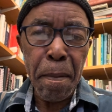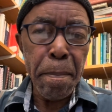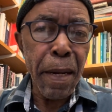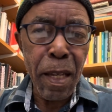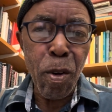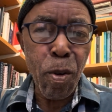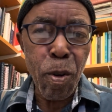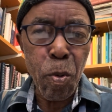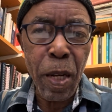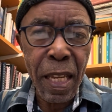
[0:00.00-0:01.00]
my
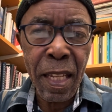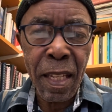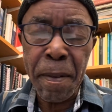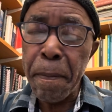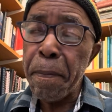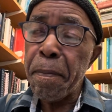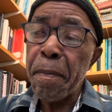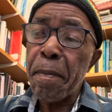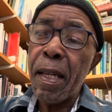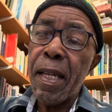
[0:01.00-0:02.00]
own way,
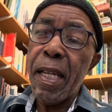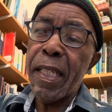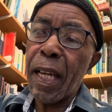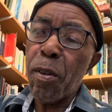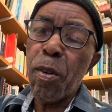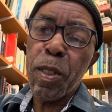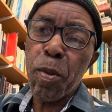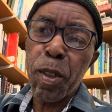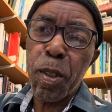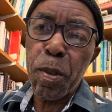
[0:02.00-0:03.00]
and I always
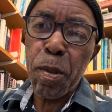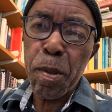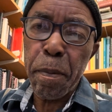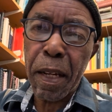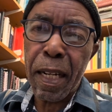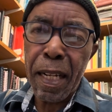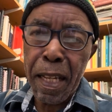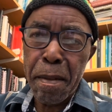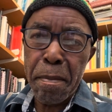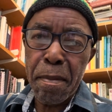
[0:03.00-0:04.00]
want to
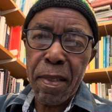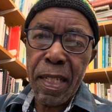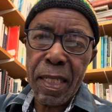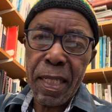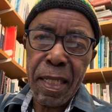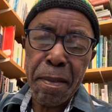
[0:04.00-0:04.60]
claim that